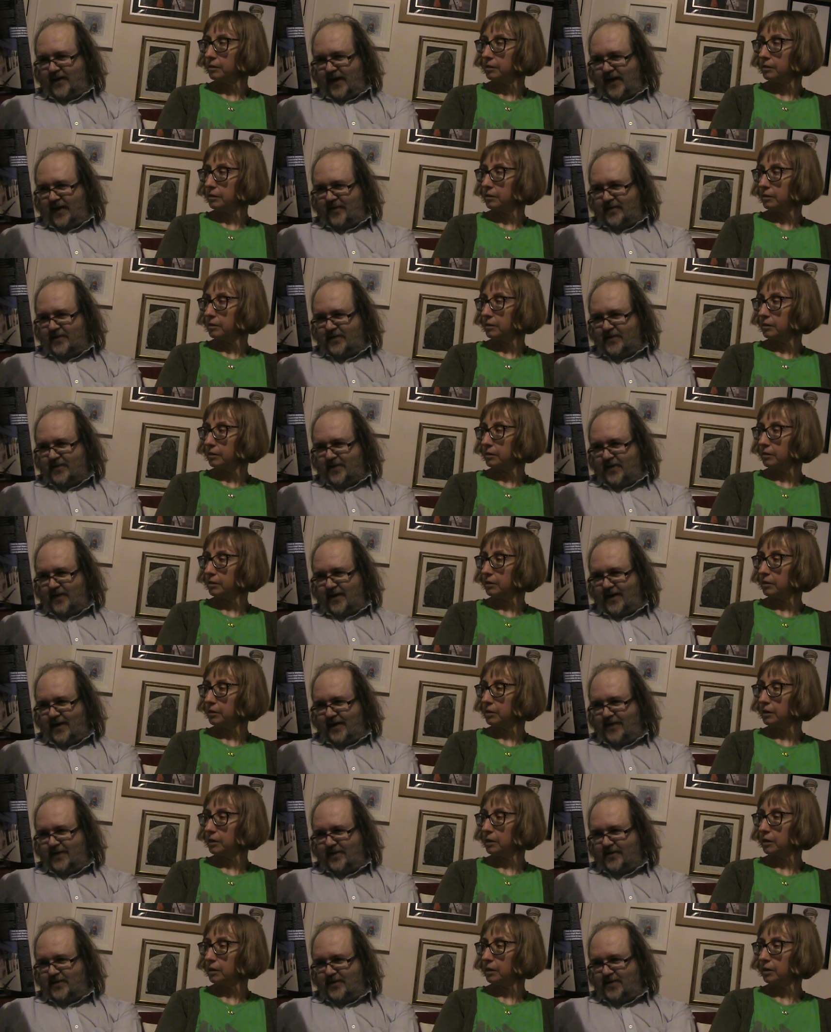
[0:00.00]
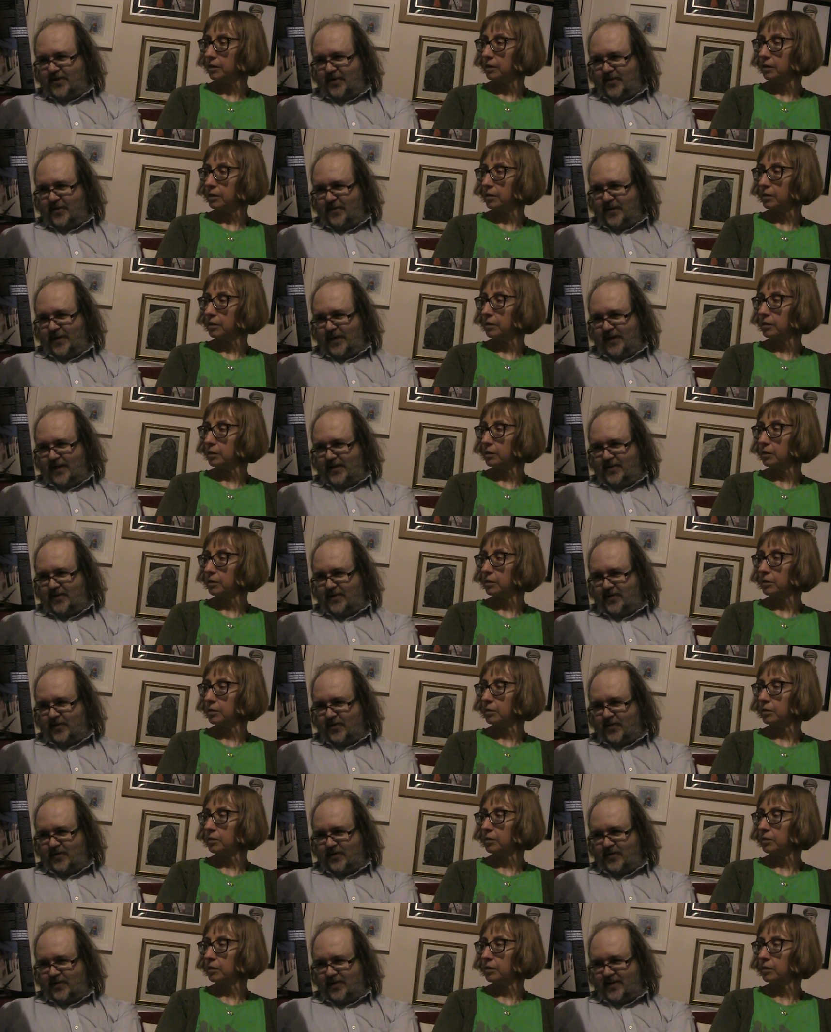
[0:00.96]
Speaker 1: outside and too many
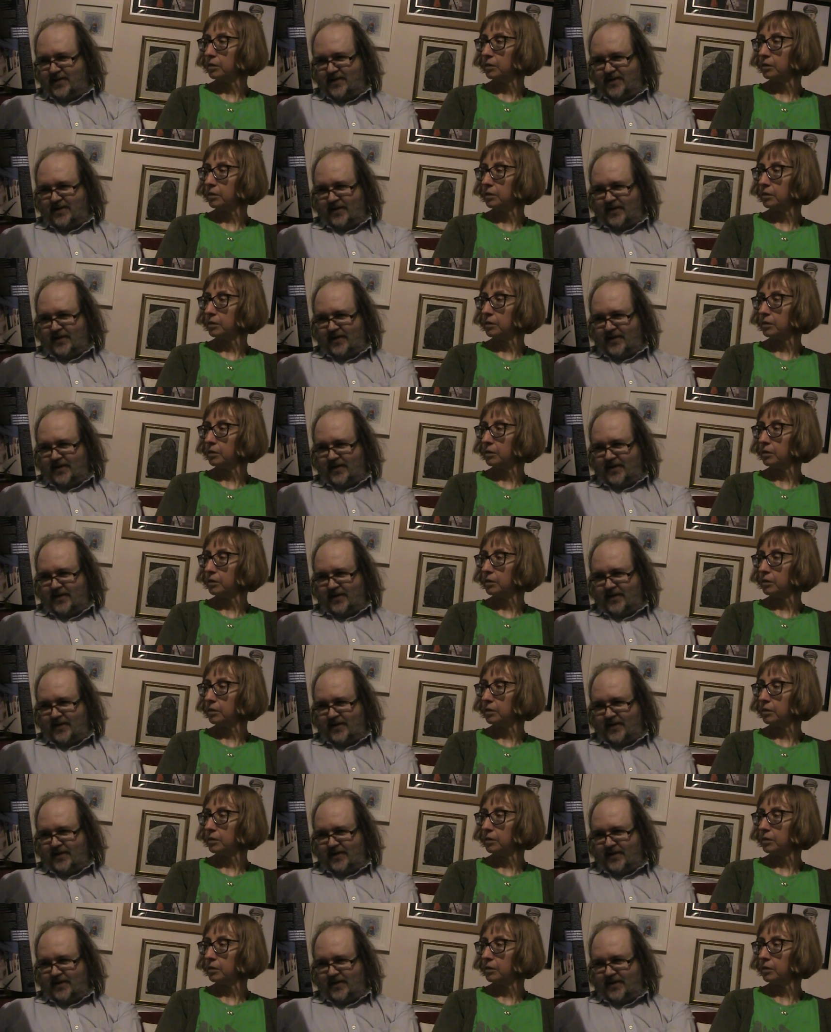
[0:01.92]
torches